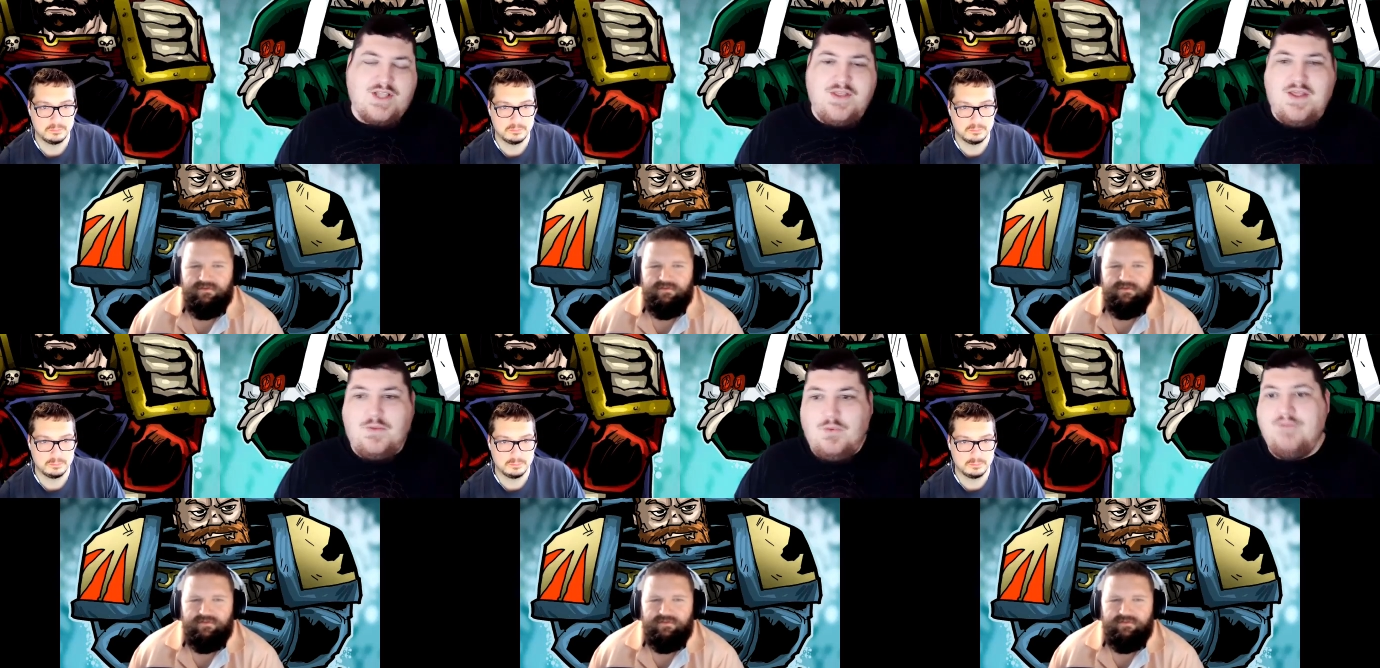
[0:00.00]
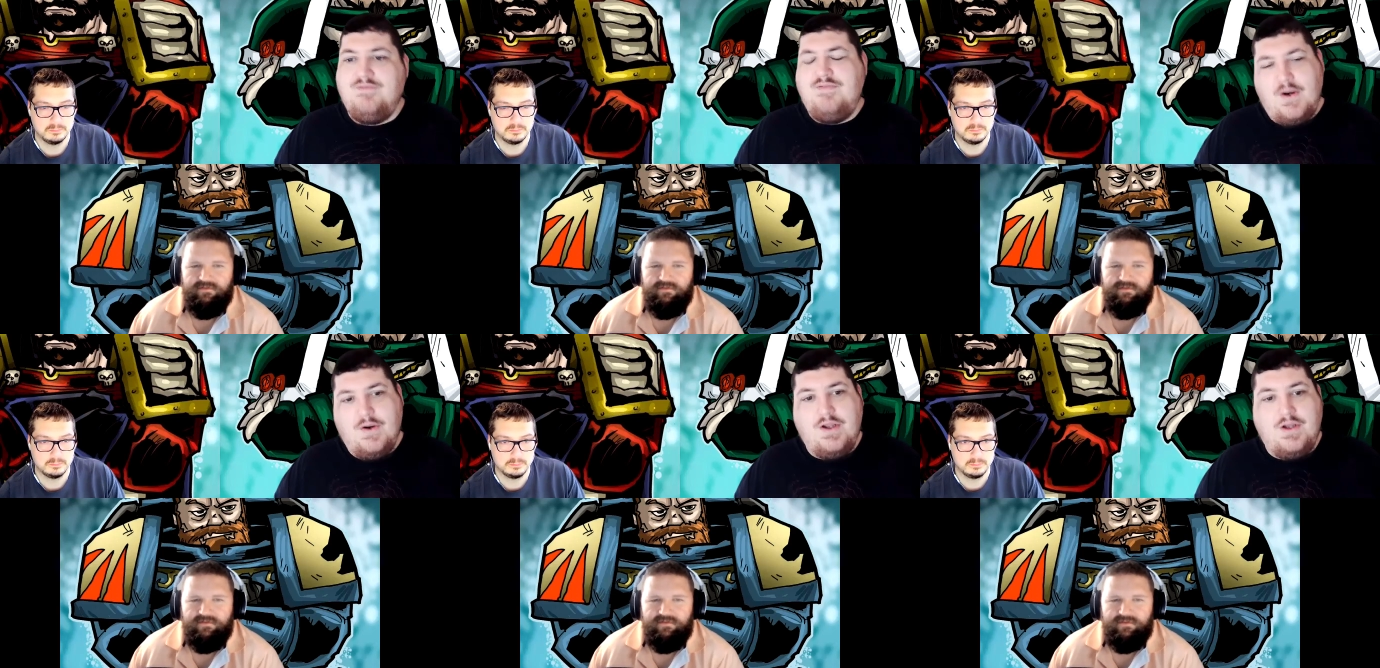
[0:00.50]
Speaker 1: I think, were a
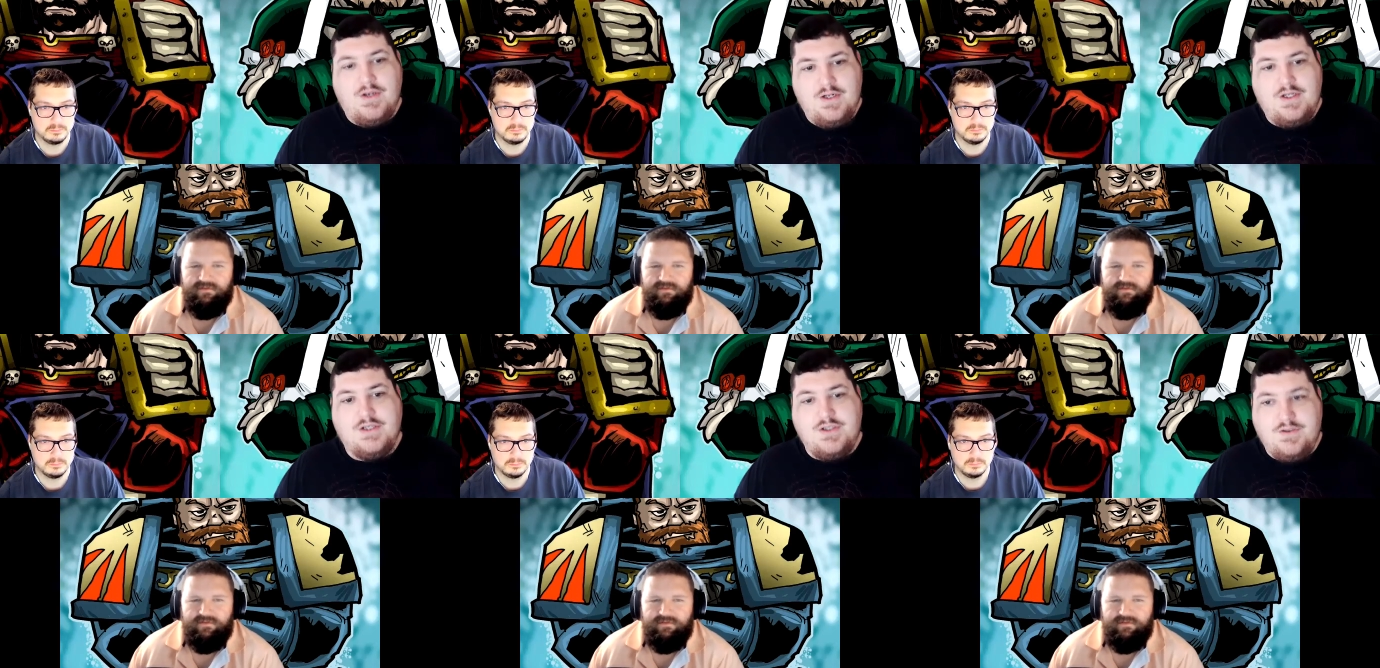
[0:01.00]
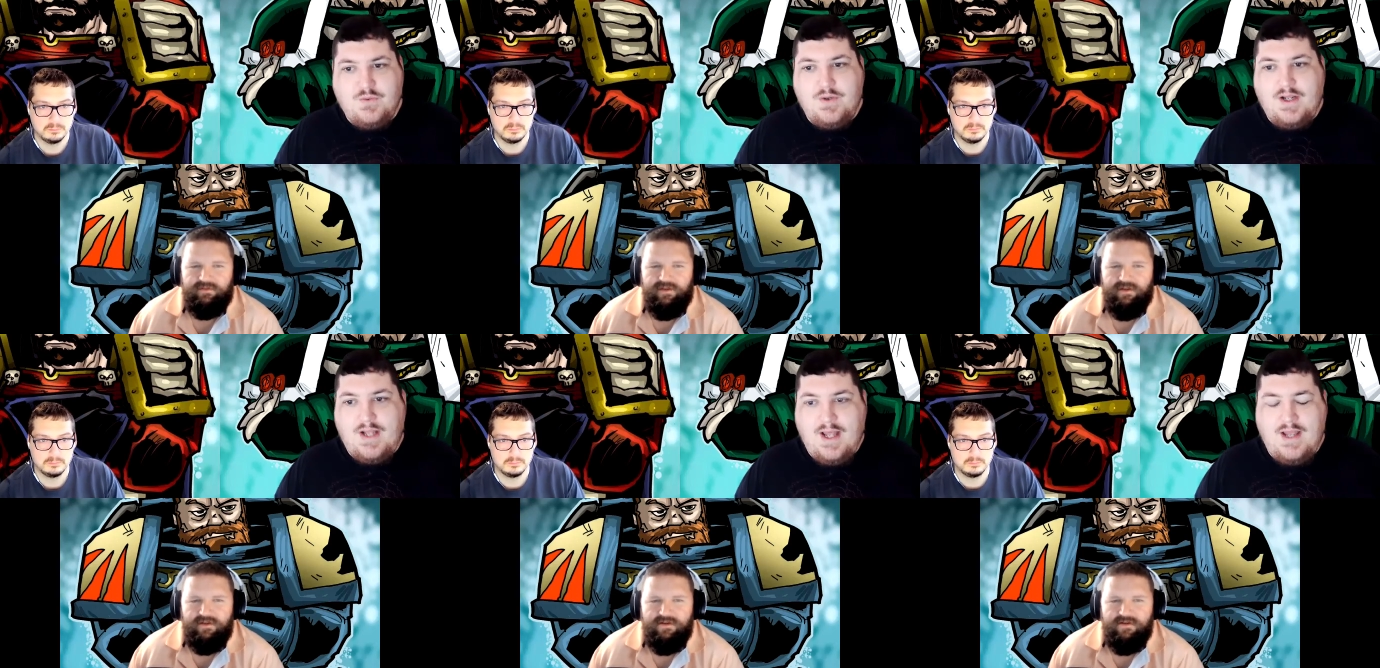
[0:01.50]
very good addition to
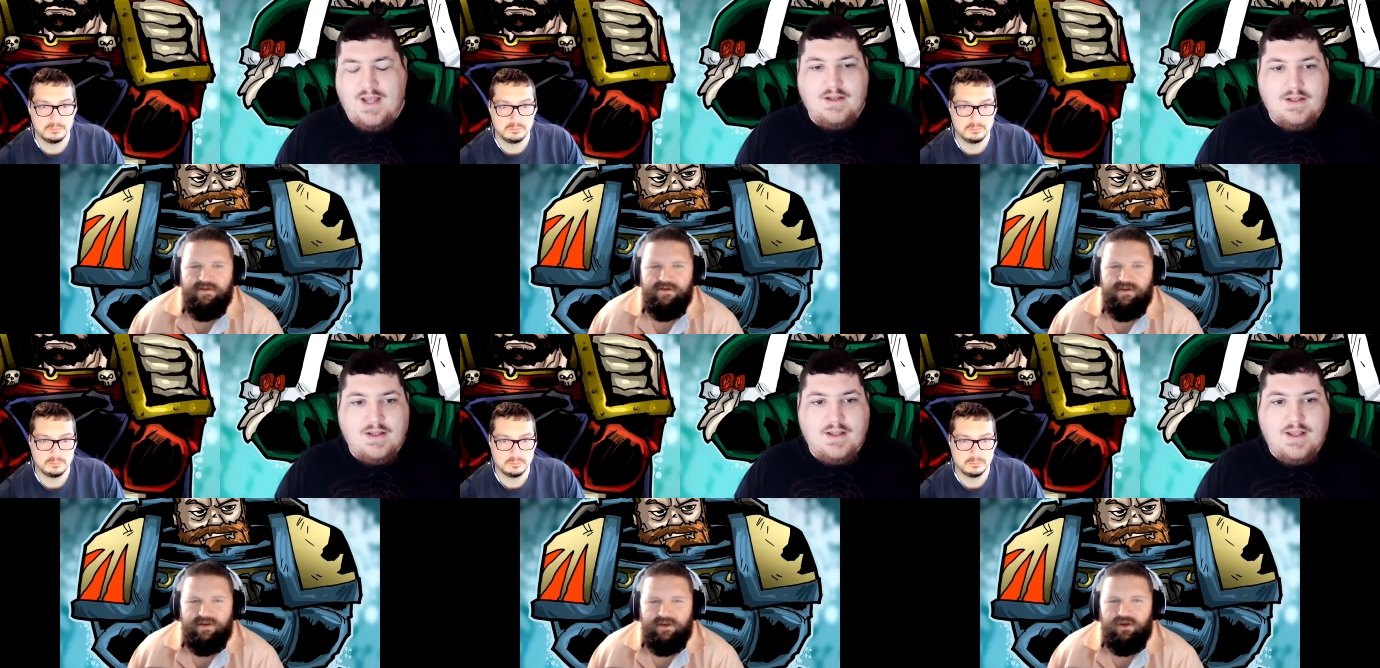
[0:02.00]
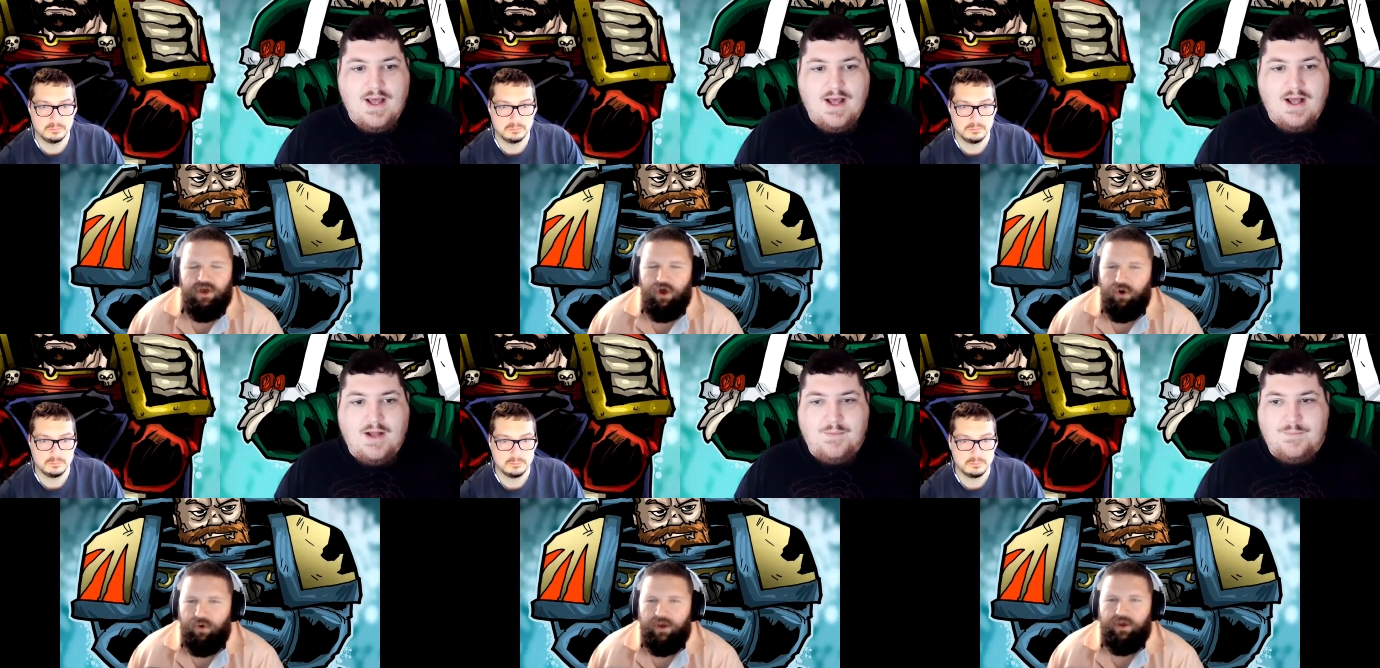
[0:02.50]
forty K. Oh, um,
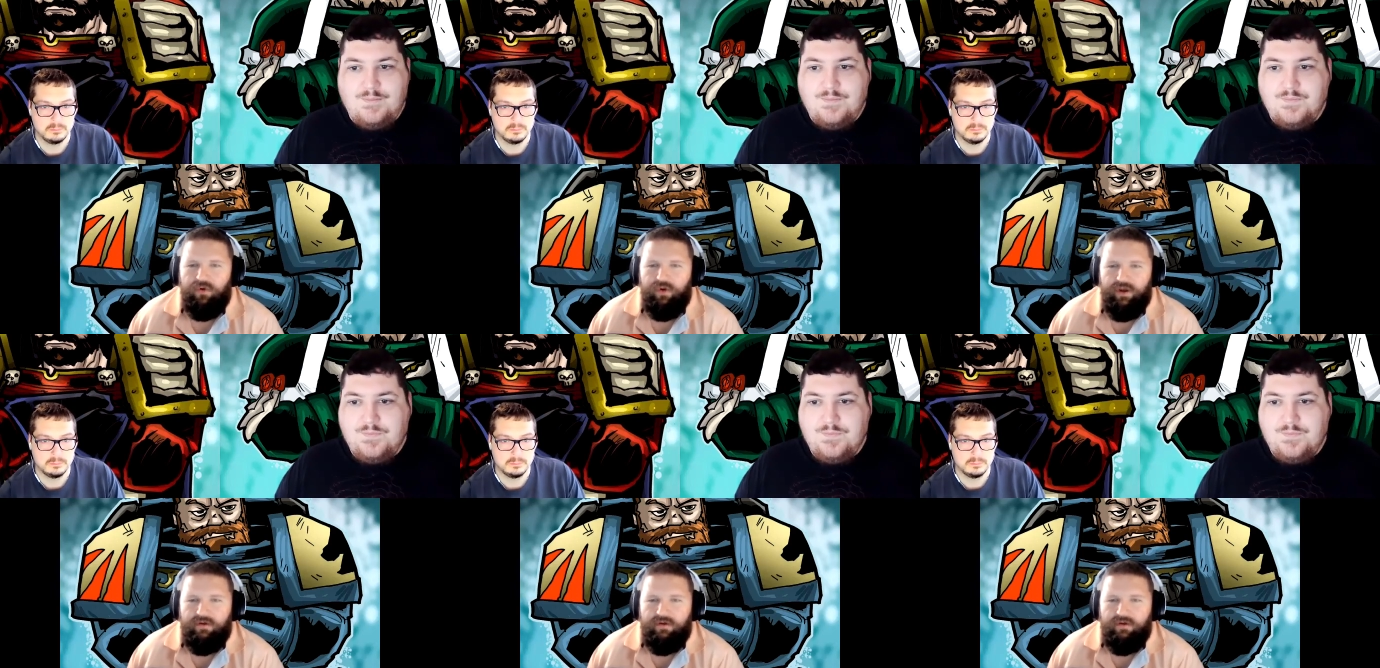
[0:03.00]
I agree.